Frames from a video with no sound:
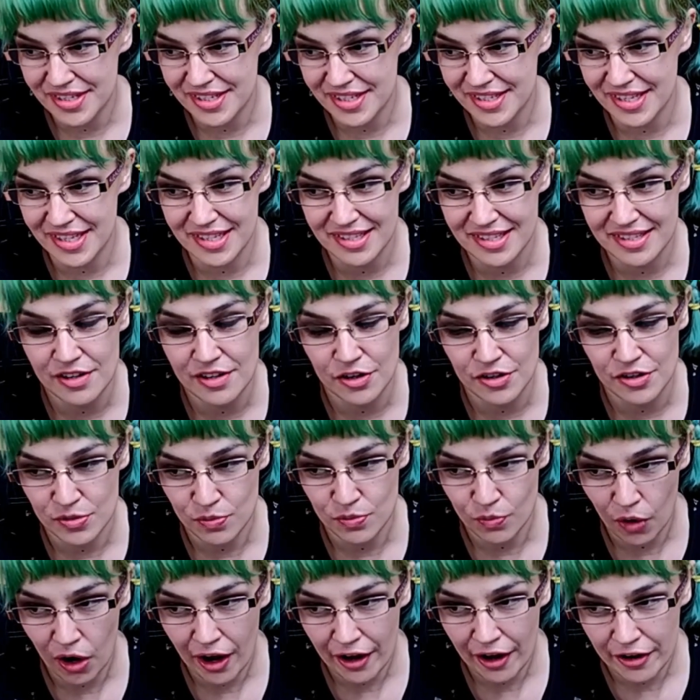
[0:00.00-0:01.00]
Since there's
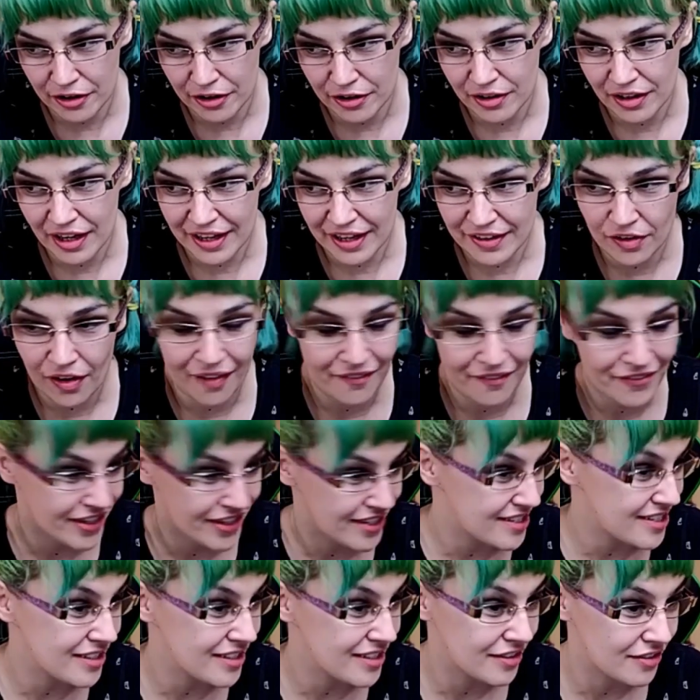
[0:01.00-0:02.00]
water and
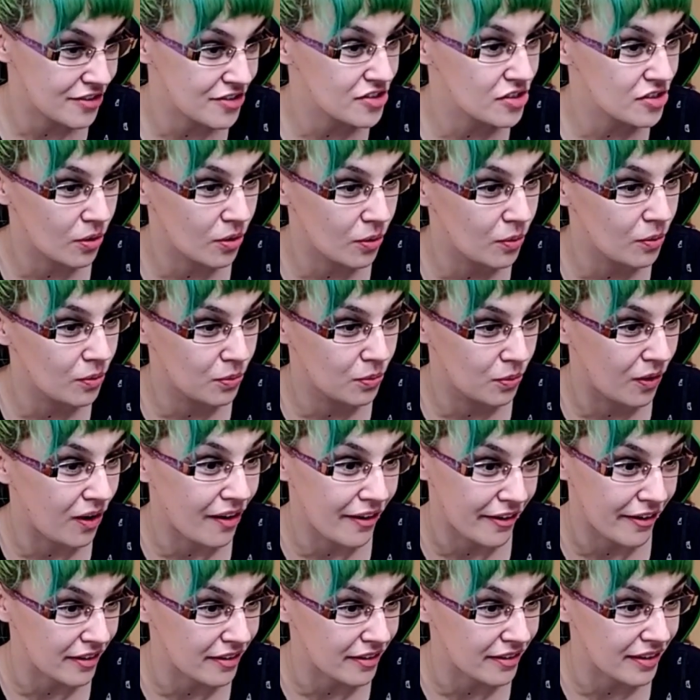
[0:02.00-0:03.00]
obviously there's no
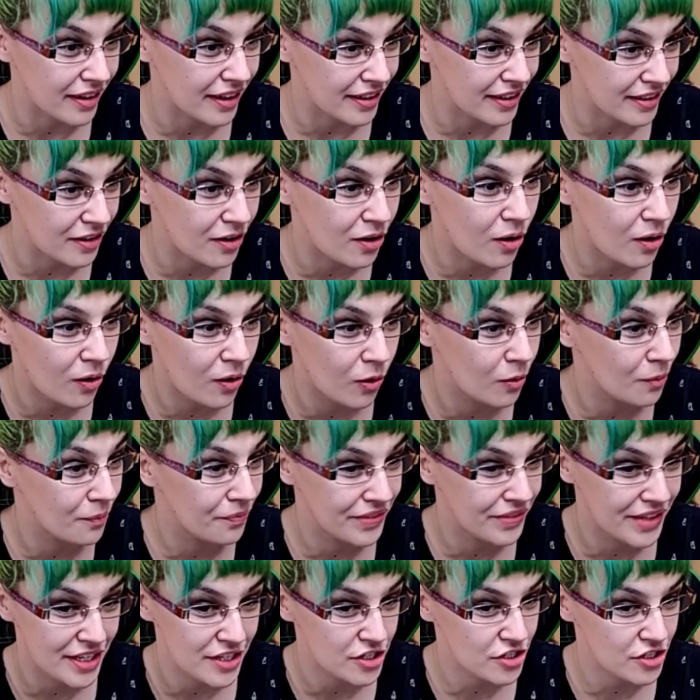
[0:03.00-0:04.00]
water at home,
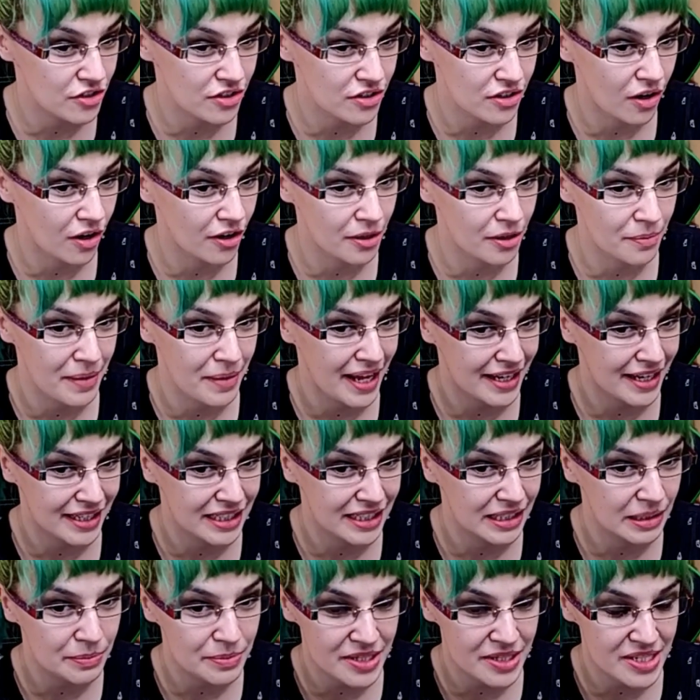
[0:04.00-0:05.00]
they should
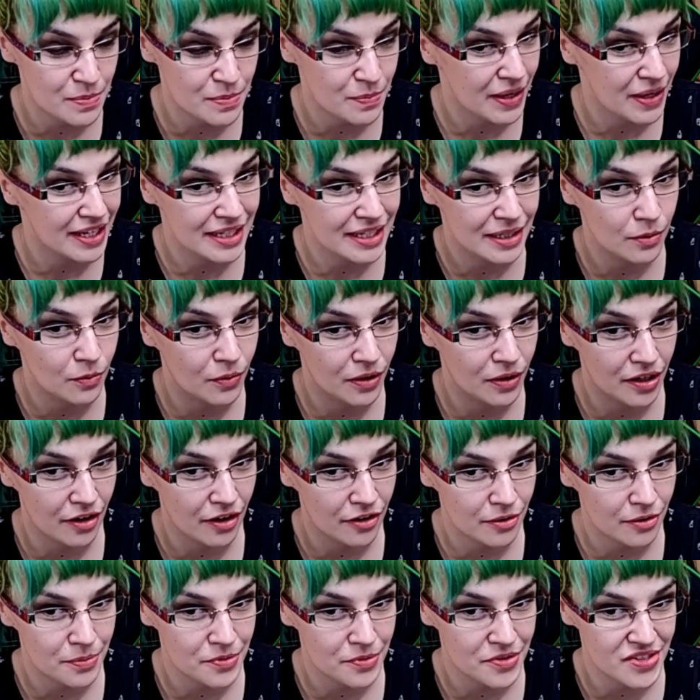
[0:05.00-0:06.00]
automatically be spending
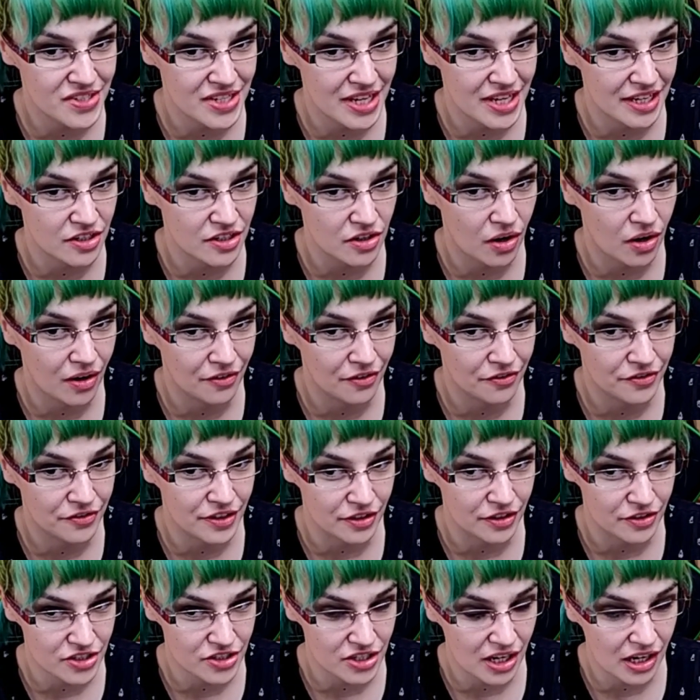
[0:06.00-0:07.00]
100% of
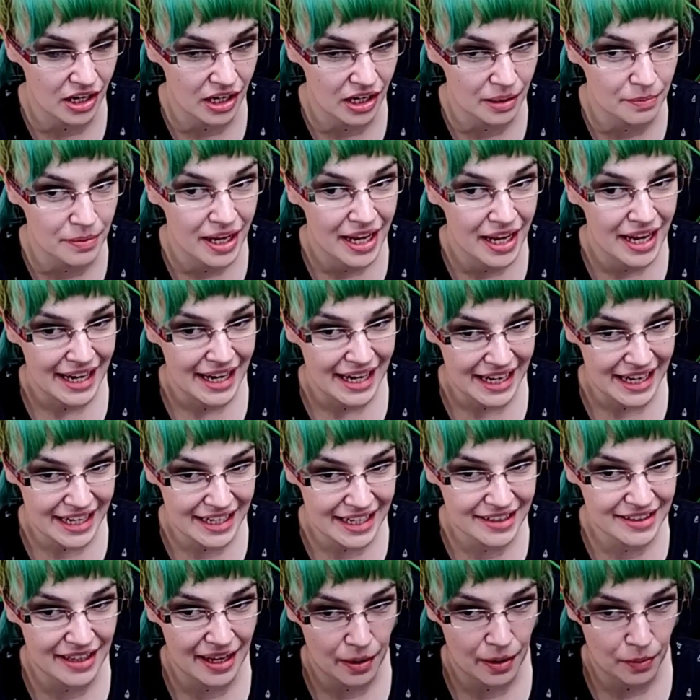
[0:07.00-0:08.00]
their time
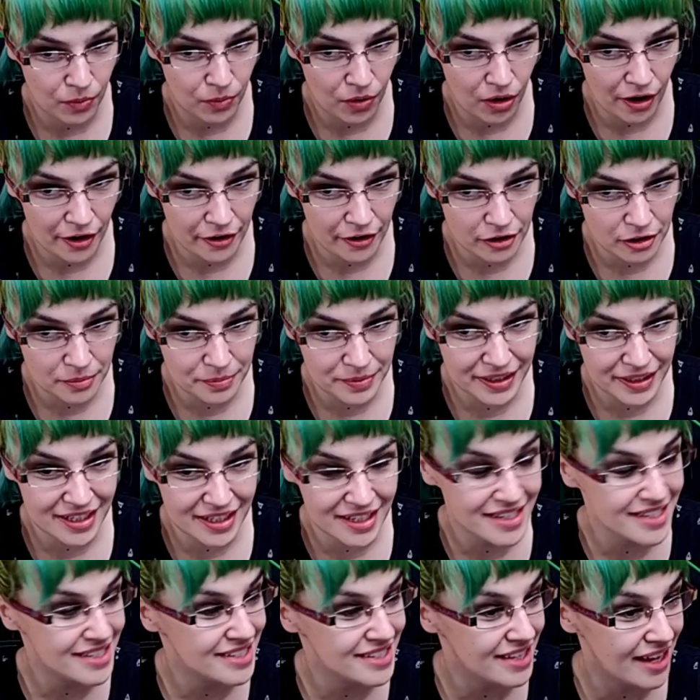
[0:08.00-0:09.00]
in that water
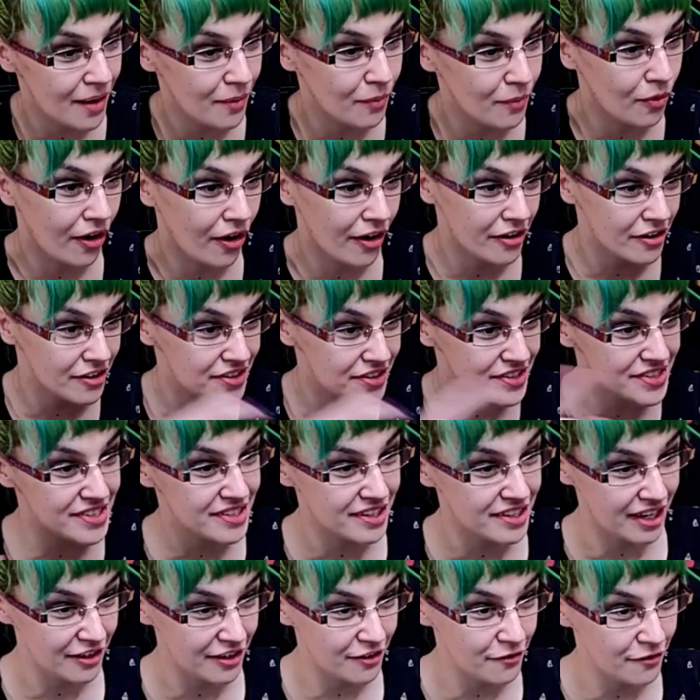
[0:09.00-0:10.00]
because that water is
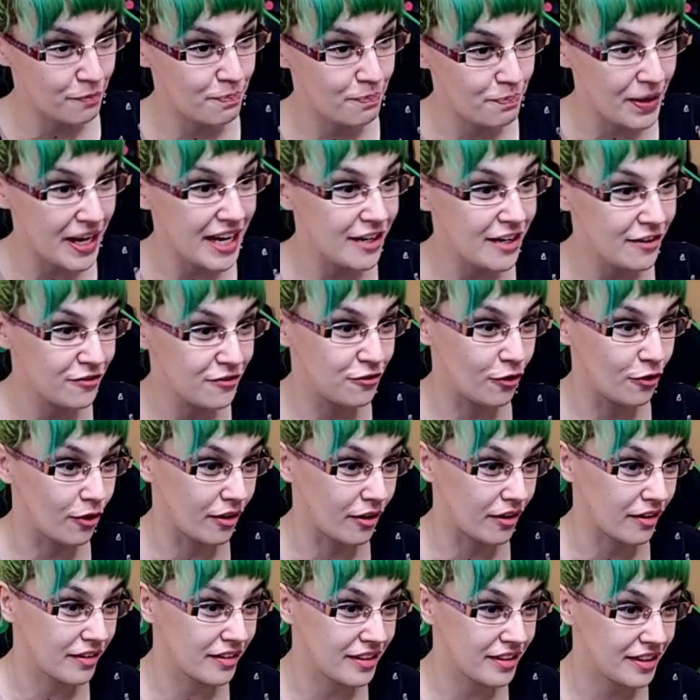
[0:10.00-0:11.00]
kind of paid
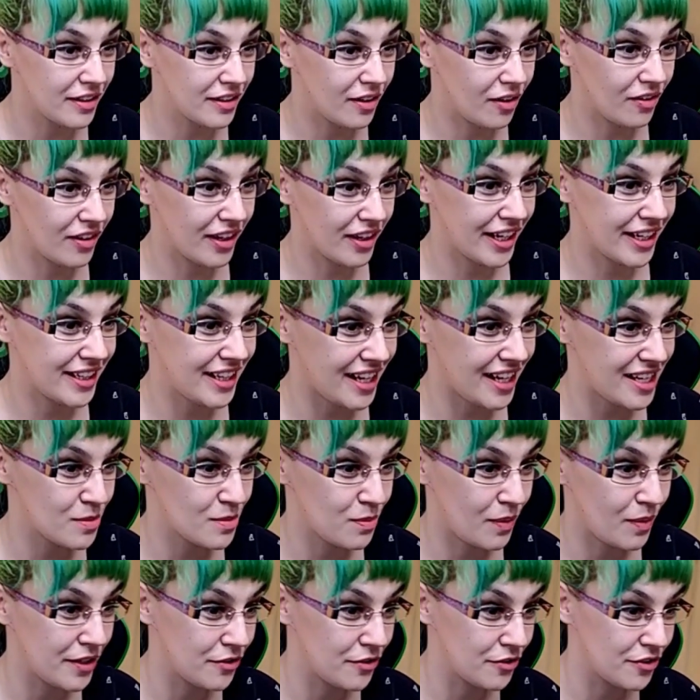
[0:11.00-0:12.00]
for, like that's
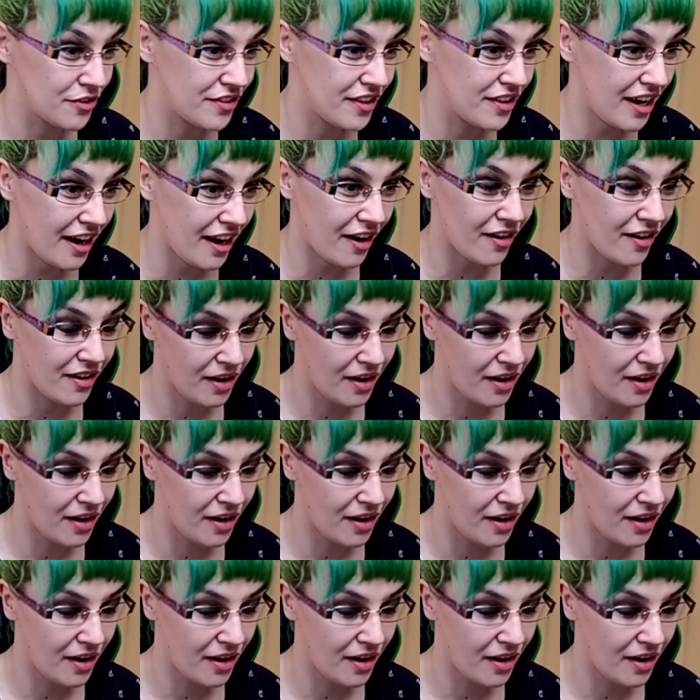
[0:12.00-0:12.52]
why you're there.